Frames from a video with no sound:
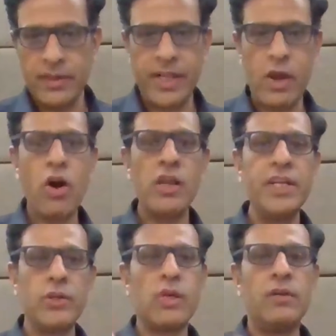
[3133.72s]
They all
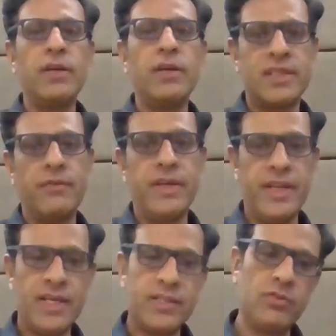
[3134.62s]
need to converge somewhere.
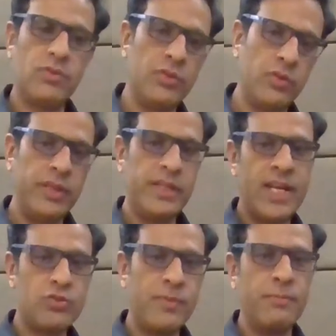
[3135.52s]
Yes, it
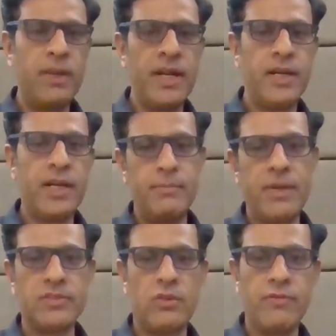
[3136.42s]
has to be a blend and
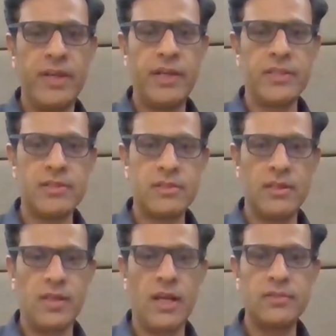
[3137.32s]
mix of various
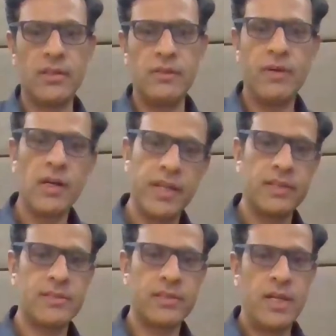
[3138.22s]
cultural
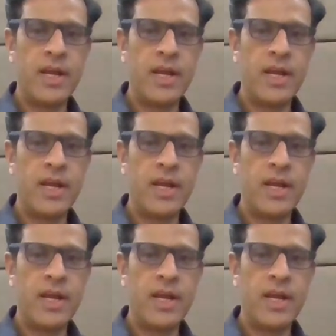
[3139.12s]
workings.